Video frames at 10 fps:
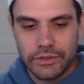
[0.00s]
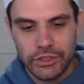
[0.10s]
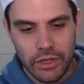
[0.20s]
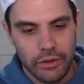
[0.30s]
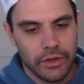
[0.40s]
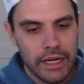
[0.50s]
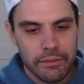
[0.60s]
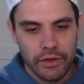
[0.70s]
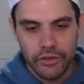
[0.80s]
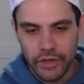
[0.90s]
So nine
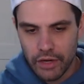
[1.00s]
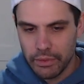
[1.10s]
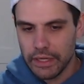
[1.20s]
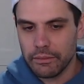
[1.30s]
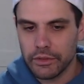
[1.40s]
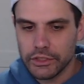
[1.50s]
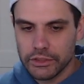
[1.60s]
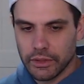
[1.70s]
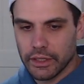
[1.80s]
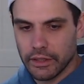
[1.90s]
months ago, we had a merch
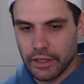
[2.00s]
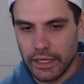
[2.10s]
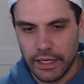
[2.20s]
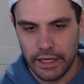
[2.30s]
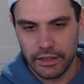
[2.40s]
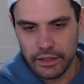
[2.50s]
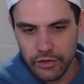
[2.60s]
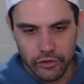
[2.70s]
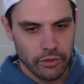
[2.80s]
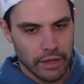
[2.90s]
store and these
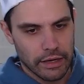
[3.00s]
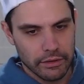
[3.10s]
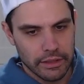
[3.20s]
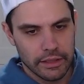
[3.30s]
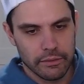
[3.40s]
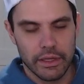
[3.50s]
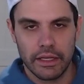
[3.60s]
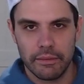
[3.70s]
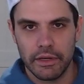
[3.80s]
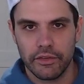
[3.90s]
sold out. We had a
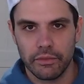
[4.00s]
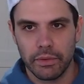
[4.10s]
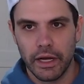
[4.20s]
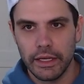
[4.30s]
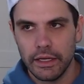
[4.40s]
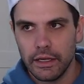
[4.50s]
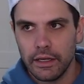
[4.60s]
limited supply.